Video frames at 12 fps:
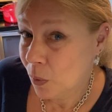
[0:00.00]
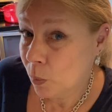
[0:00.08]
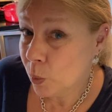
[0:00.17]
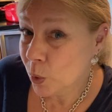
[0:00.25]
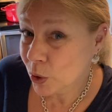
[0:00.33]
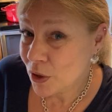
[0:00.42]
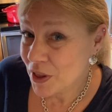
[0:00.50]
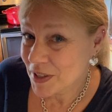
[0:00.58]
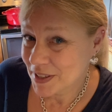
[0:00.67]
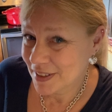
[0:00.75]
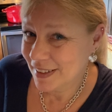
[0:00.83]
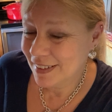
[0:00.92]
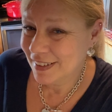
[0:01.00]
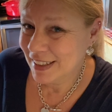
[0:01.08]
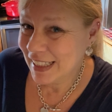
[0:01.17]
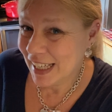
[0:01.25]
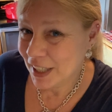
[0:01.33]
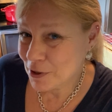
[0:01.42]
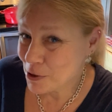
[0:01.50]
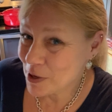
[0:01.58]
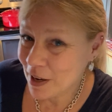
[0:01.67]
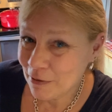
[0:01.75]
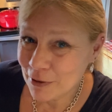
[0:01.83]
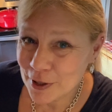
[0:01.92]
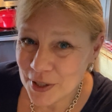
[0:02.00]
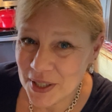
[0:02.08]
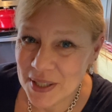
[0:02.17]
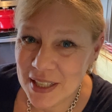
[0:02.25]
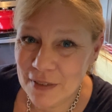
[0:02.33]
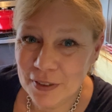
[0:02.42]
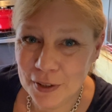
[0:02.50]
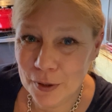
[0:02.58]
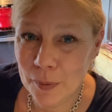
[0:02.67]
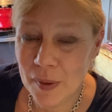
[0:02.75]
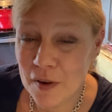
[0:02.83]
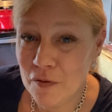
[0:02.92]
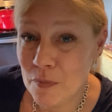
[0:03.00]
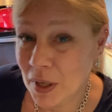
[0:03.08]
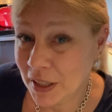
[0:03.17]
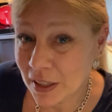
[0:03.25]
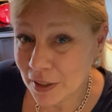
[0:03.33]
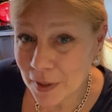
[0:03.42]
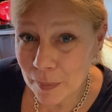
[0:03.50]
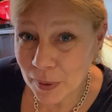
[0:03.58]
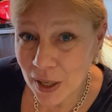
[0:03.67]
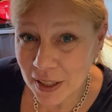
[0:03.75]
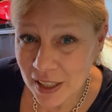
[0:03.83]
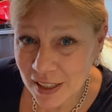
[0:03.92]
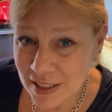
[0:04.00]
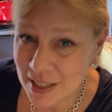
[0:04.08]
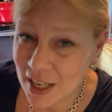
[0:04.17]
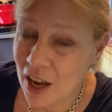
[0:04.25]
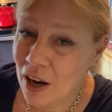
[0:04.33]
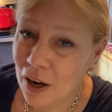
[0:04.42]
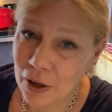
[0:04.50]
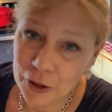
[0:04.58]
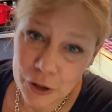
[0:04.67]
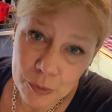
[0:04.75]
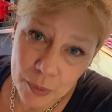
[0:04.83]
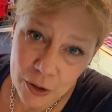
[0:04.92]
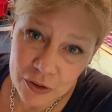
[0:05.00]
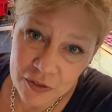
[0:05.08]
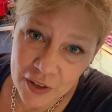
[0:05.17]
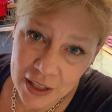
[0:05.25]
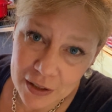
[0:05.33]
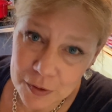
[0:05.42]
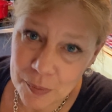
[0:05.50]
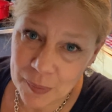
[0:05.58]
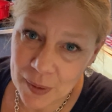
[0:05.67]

worth the extra effort to save a little bit of money on the products? Are you motivated